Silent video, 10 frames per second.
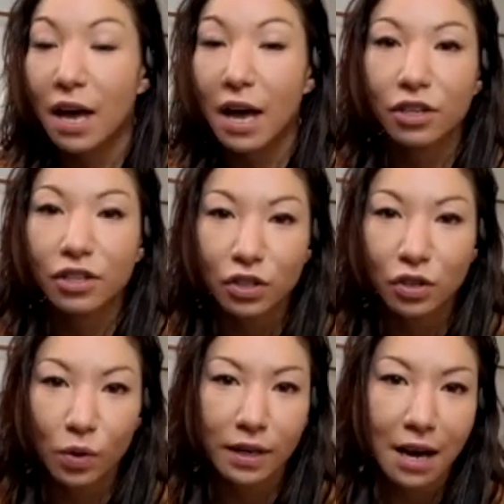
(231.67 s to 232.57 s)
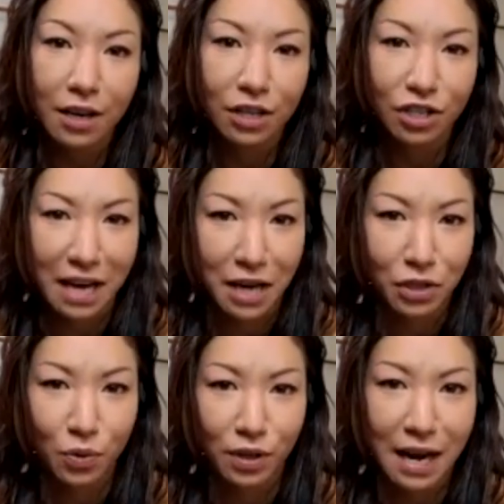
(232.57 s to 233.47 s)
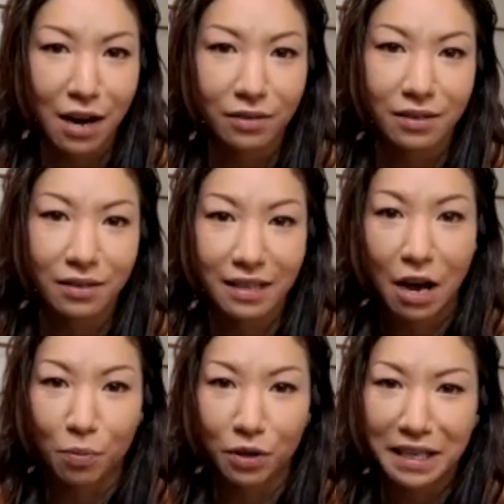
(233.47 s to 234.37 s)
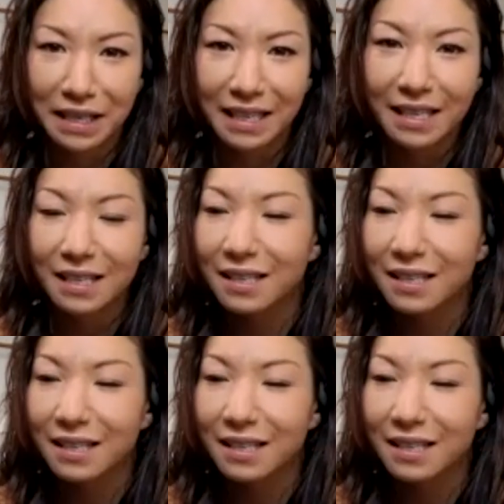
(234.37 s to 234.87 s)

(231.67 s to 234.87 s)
energy to work out and she had to work out to help her kidneys.